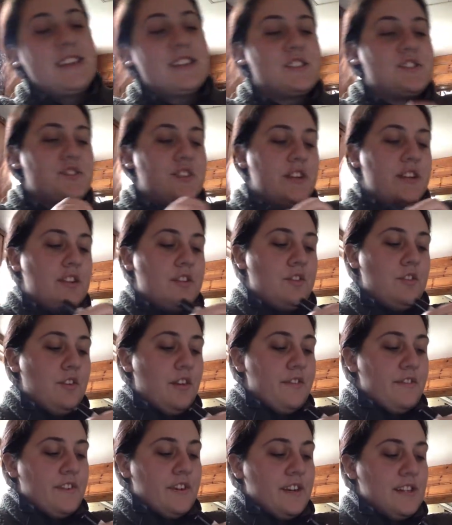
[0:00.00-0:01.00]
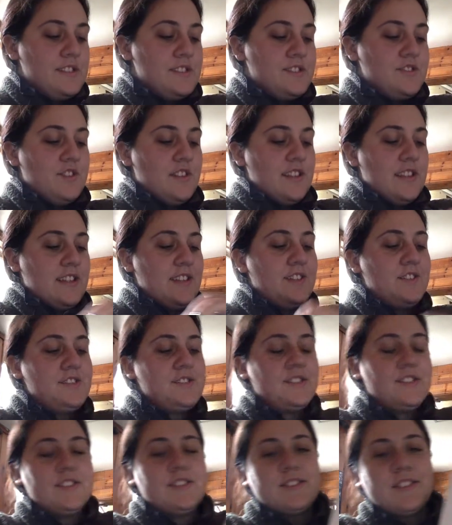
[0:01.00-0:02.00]
right? Oh, I forgot to draw the little
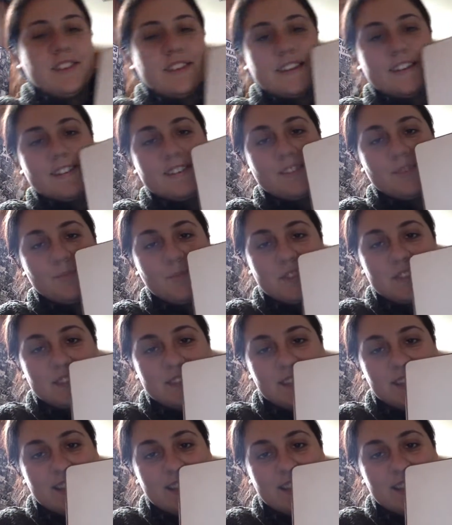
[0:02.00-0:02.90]
circle there. Number 6.